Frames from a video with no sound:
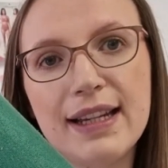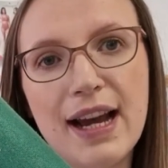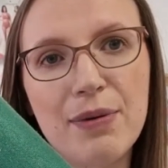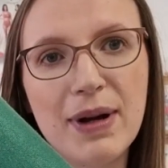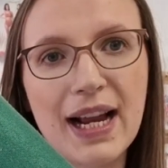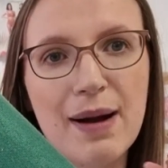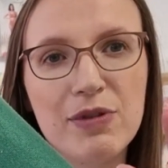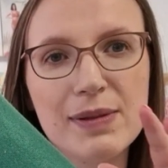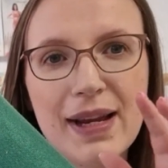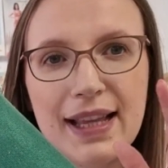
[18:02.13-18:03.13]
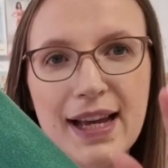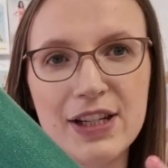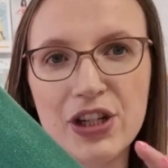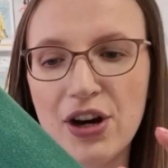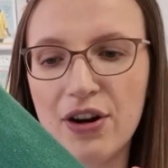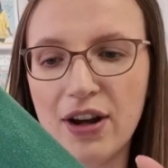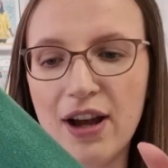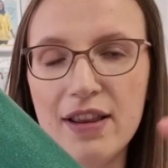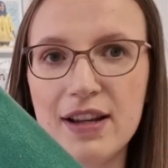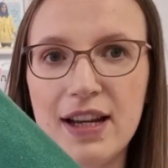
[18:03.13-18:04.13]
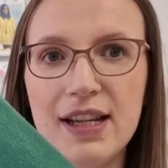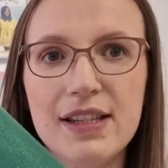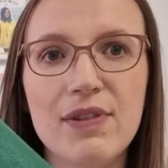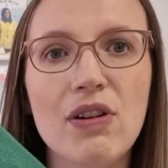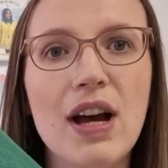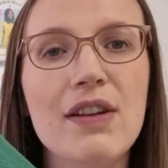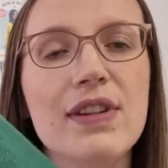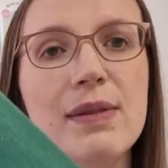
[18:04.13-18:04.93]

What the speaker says: Now my camera is making that darker than it is in real life.